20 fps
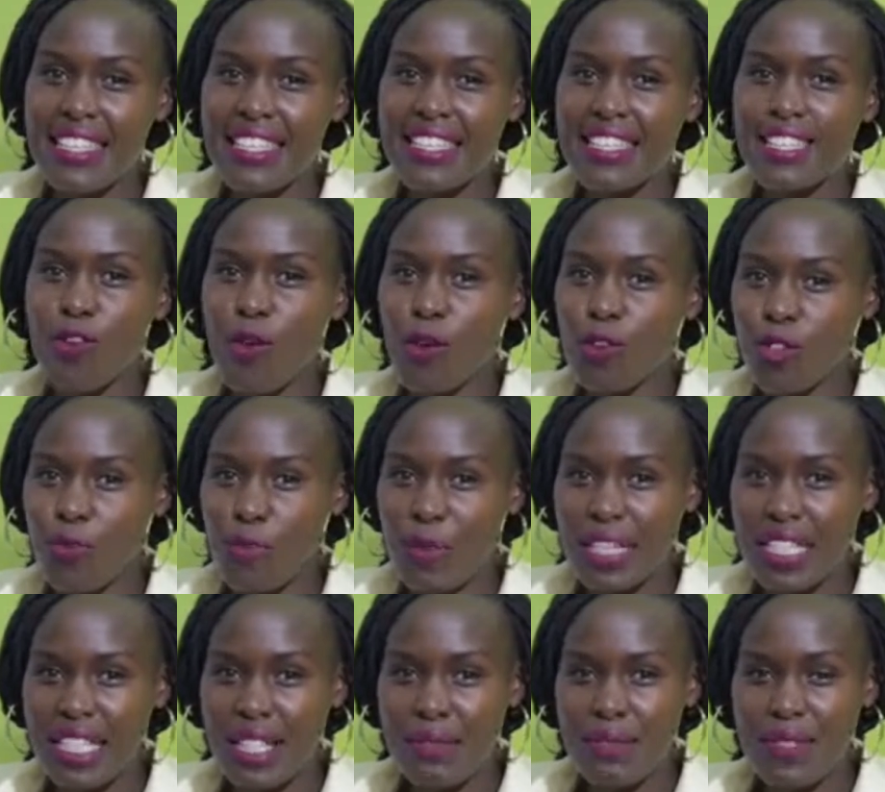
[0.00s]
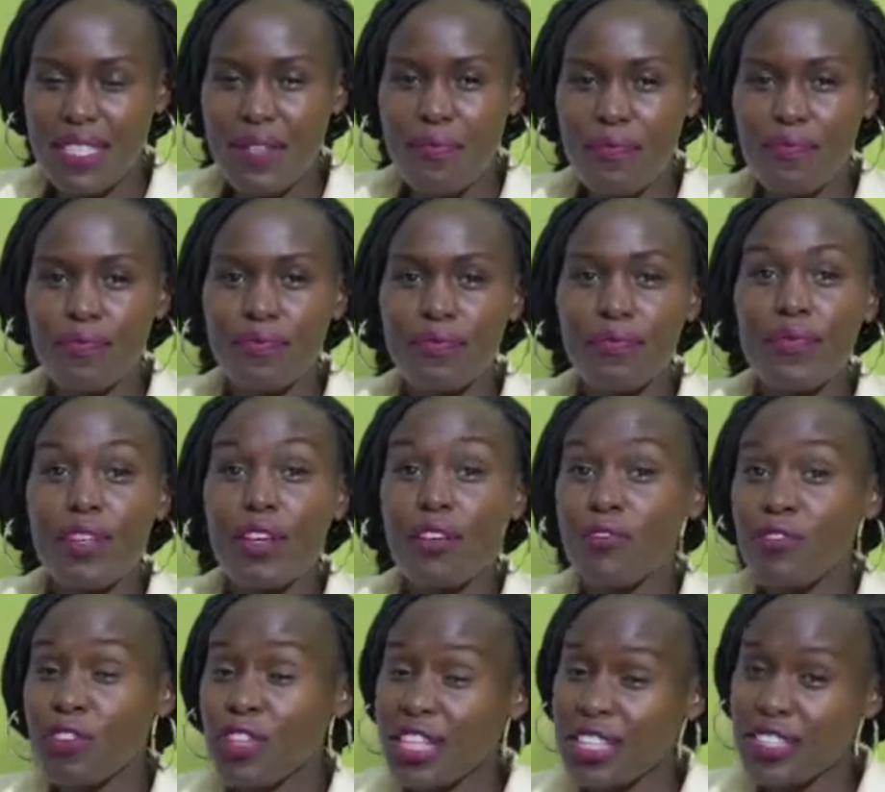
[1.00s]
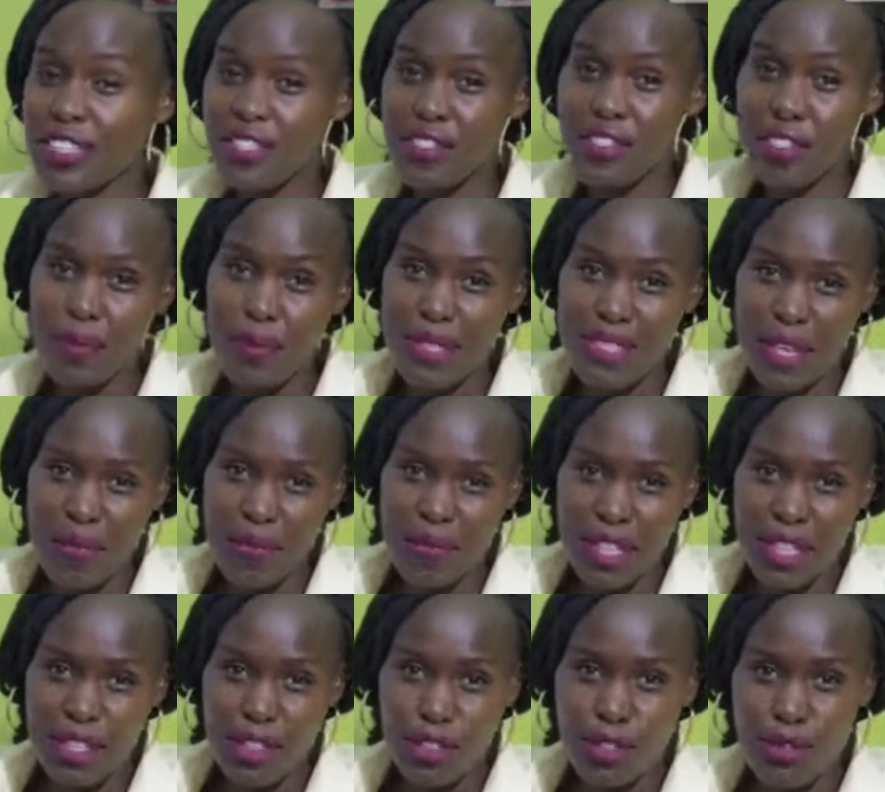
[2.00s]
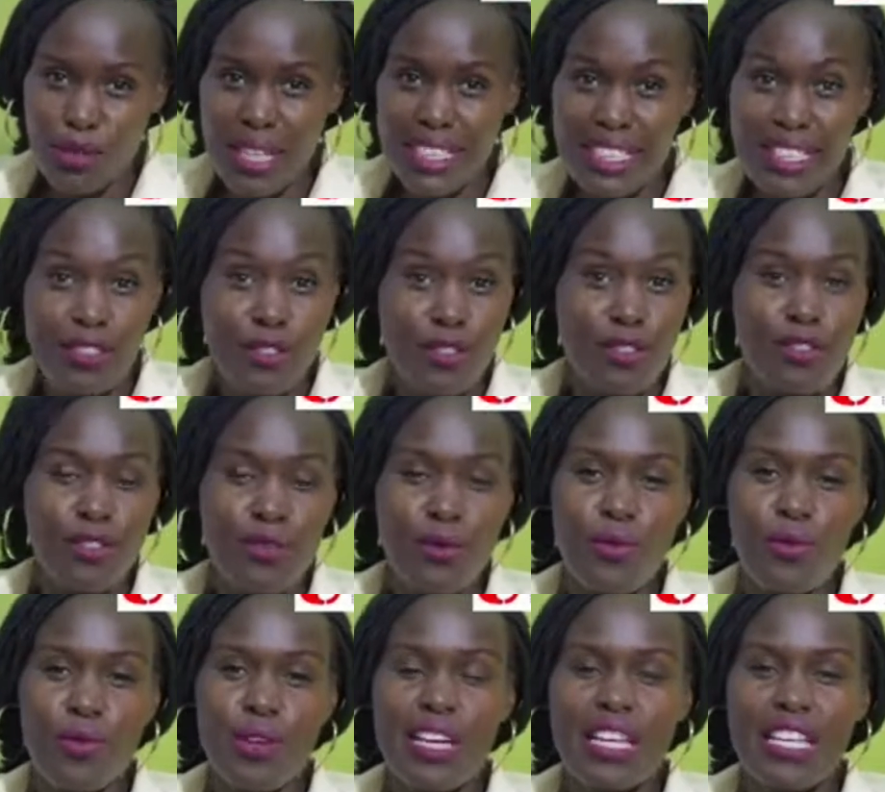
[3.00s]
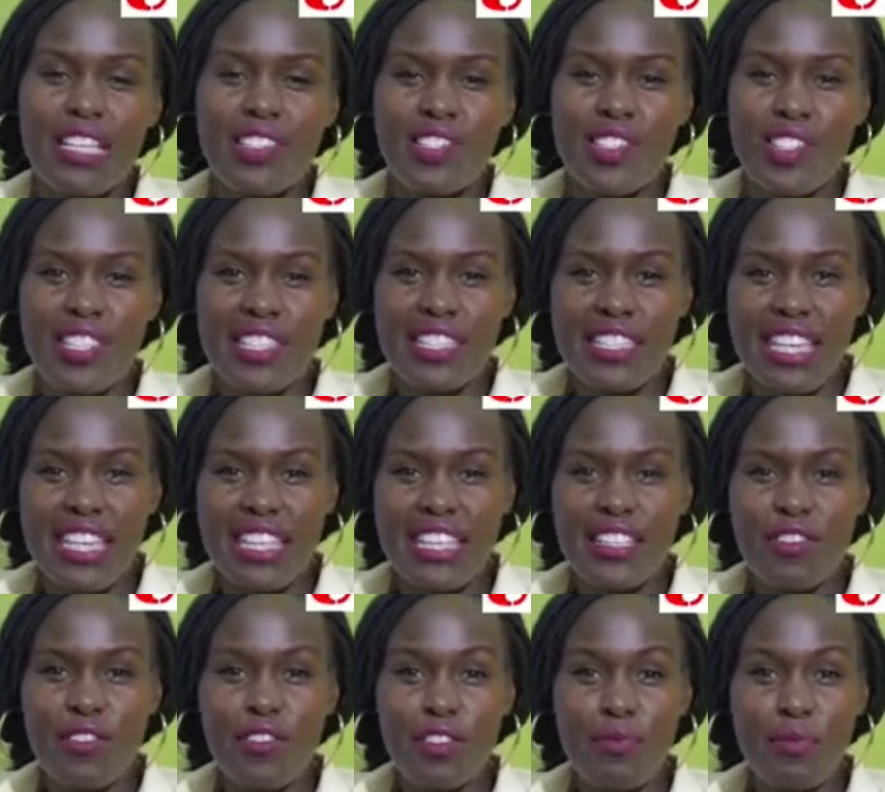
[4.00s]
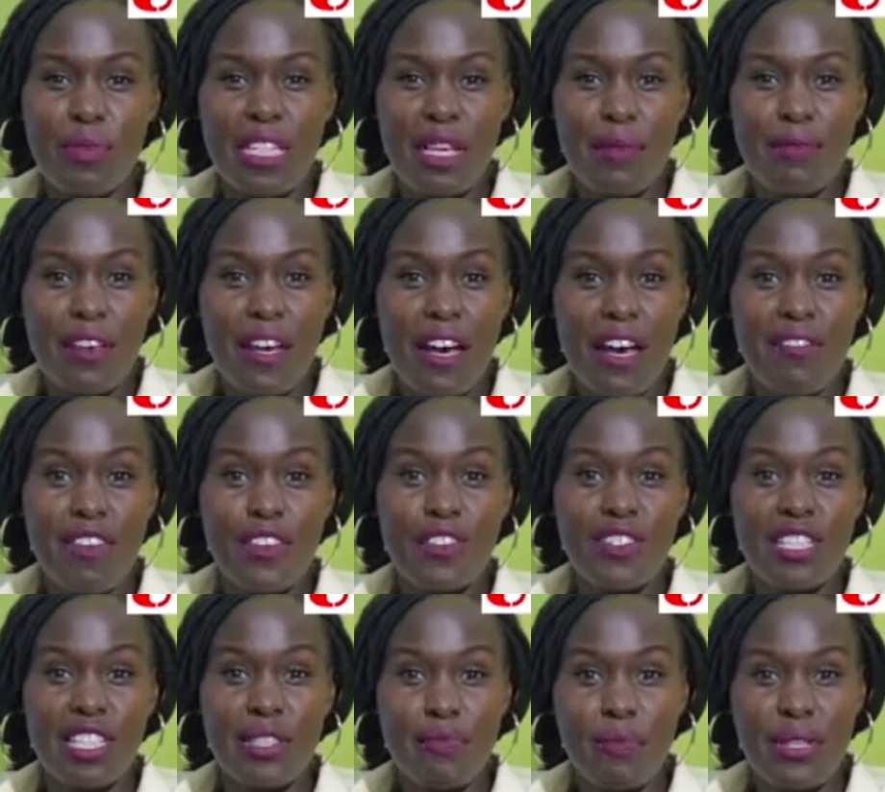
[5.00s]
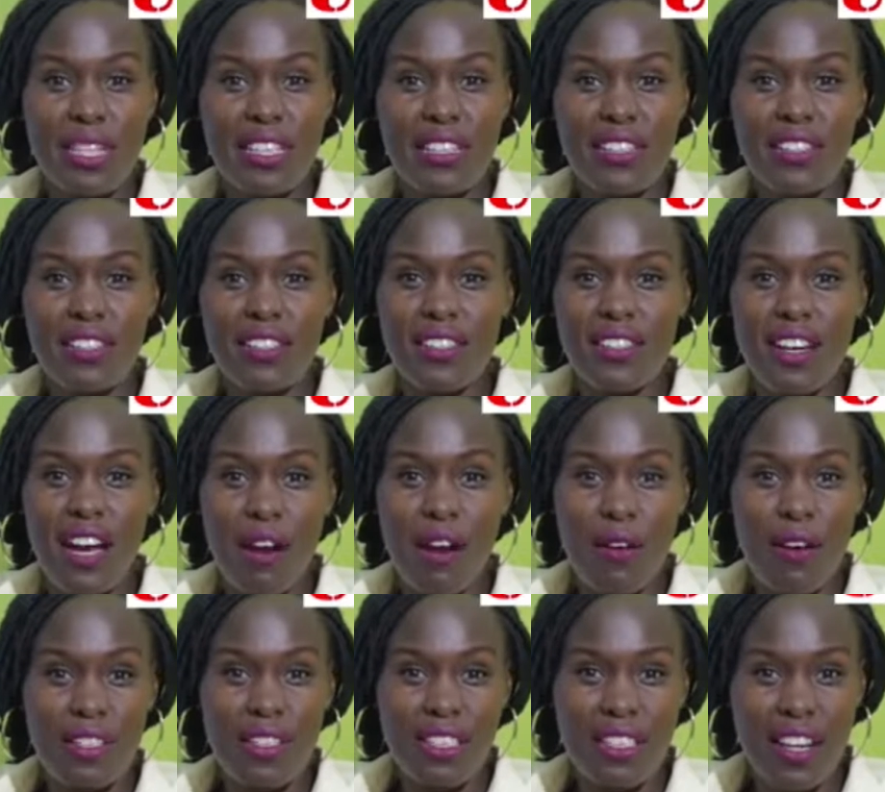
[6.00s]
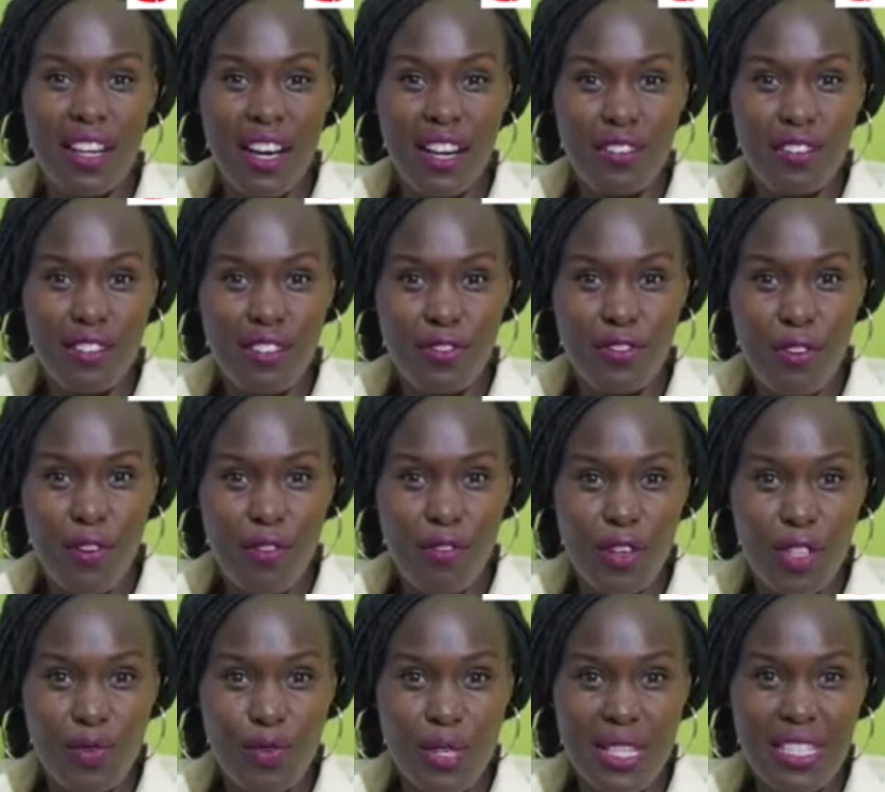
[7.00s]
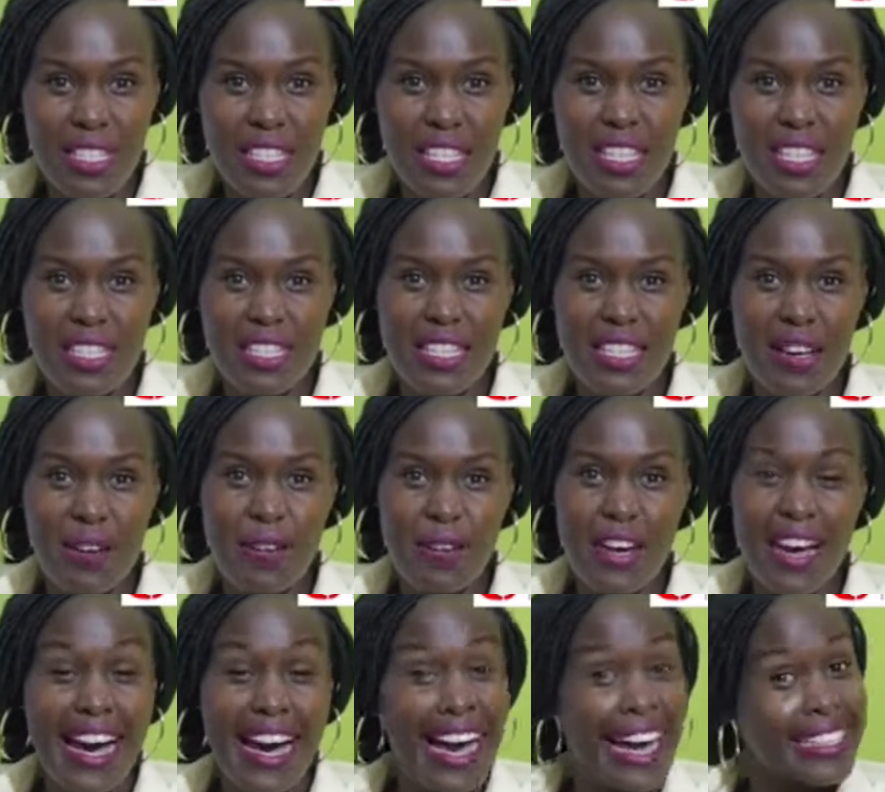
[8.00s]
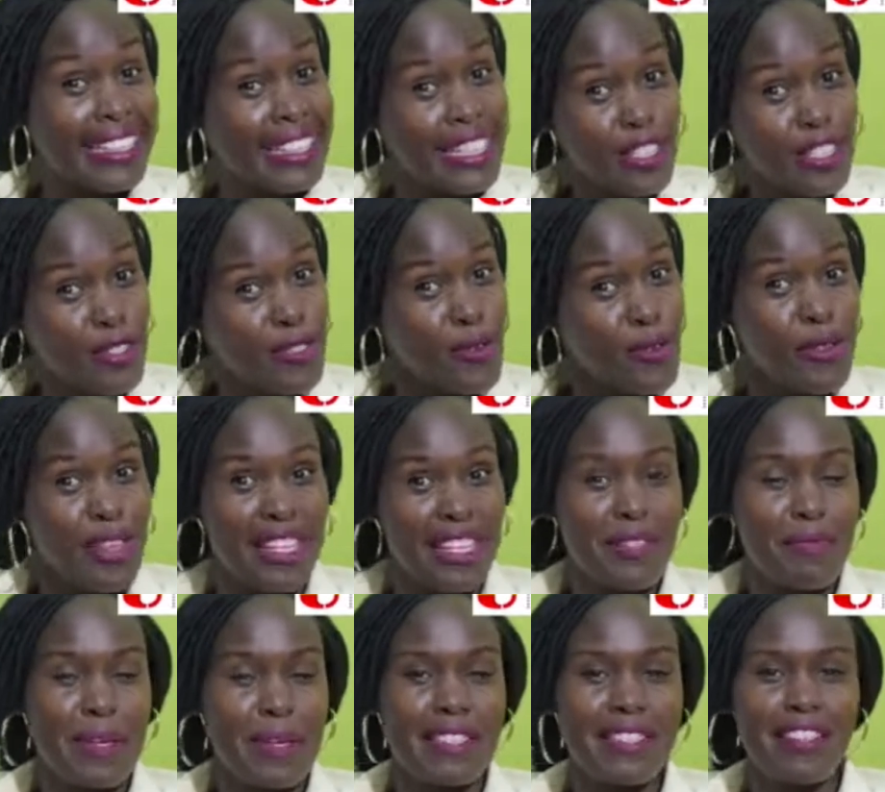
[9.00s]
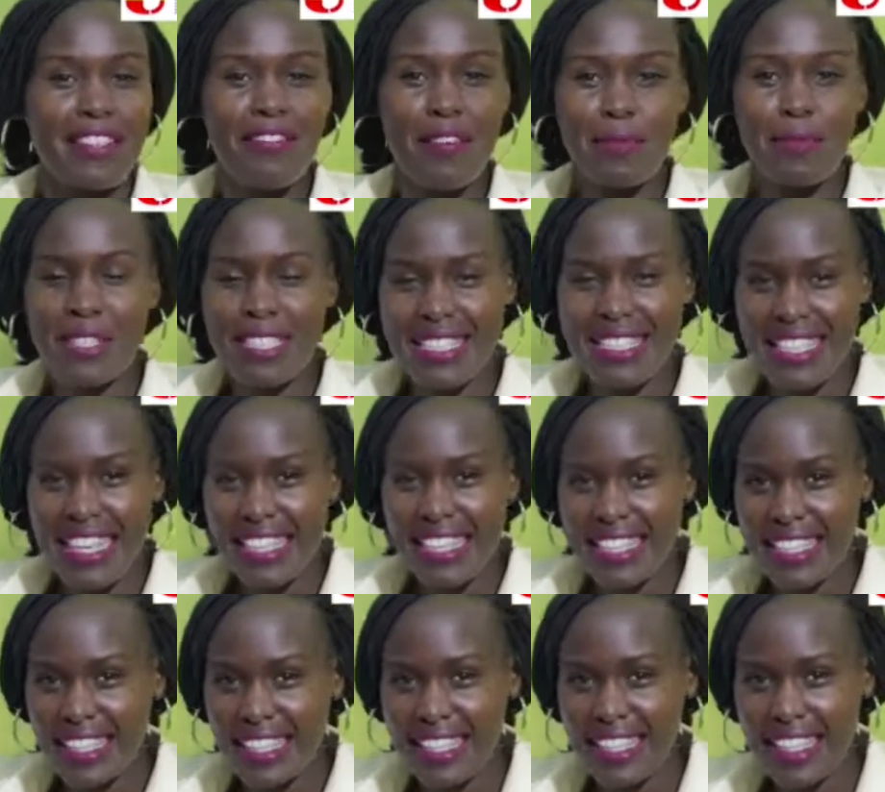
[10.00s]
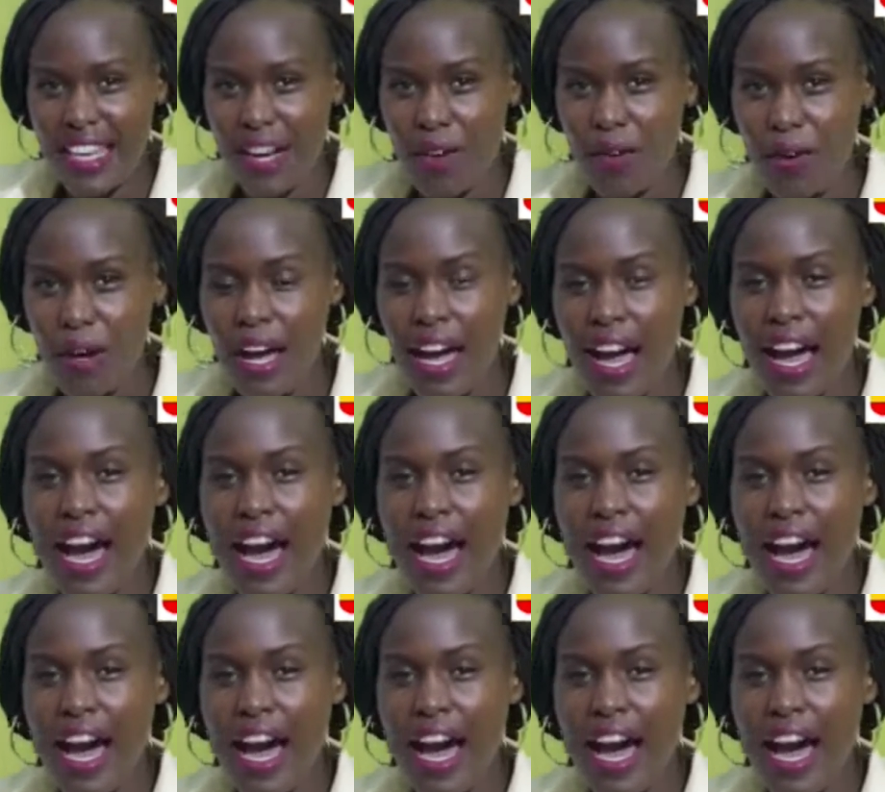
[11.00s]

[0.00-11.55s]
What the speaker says: these condominiums. Phiona just told me something new I did not know. She said condominiums have actually been around in the country for over 20 years now. I didn't know that myself. I'm just learning it now.